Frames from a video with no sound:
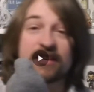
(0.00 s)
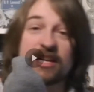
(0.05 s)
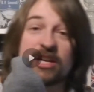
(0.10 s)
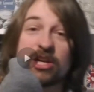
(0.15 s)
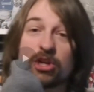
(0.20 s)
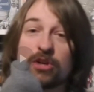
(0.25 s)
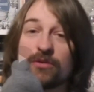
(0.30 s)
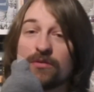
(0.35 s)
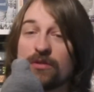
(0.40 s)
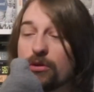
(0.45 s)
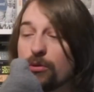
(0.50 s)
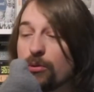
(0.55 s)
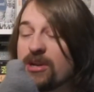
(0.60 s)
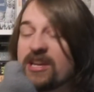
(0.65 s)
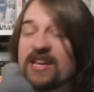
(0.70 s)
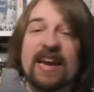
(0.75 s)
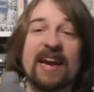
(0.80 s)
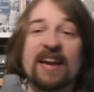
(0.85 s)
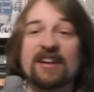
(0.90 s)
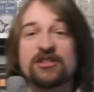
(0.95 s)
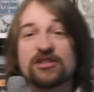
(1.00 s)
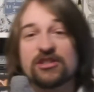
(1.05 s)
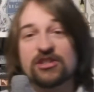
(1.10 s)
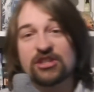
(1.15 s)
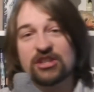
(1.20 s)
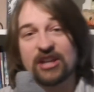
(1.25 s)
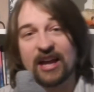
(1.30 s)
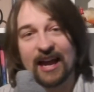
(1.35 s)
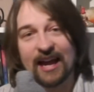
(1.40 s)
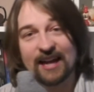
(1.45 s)
that each of the three
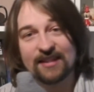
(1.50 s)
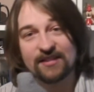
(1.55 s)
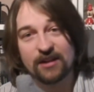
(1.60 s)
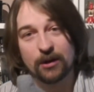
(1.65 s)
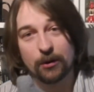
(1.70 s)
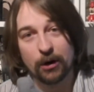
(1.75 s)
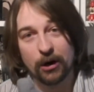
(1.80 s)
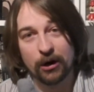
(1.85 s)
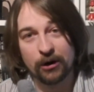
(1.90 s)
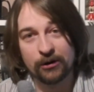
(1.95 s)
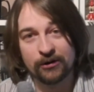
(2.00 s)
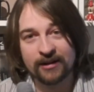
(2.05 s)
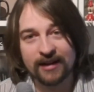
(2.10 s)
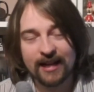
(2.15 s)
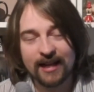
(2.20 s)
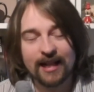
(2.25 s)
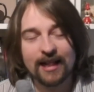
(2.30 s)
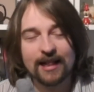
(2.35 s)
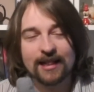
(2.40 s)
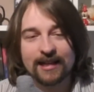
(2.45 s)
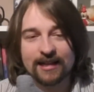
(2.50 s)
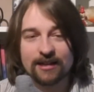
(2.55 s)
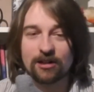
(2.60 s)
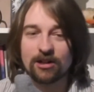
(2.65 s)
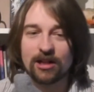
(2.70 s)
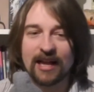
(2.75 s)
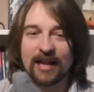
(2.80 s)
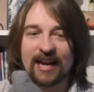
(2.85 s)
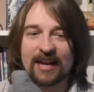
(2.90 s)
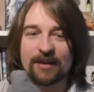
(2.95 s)
castes had their own
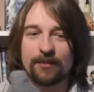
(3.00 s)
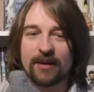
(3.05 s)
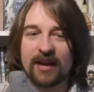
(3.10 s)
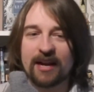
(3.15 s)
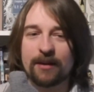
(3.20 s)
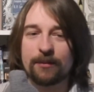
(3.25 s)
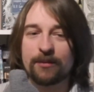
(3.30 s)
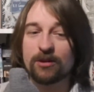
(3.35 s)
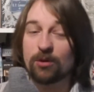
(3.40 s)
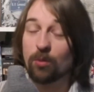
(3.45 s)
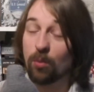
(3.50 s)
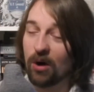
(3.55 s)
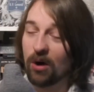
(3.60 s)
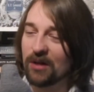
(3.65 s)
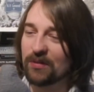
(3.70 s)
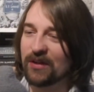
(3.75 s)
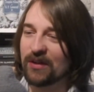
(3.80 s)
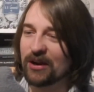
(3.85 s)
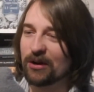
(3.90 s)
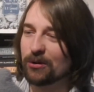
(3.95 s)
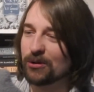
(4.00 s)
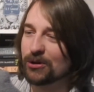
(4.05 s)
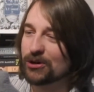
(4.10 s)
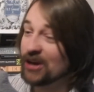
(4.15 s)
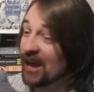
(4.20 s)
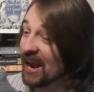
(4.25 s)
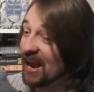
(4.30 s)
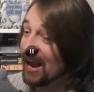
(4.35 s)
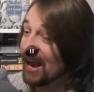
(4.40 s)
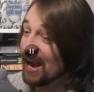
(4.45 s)
little clan bane, but the one they all
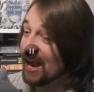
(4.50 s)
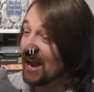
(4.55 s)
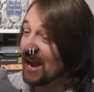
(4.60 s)
shared.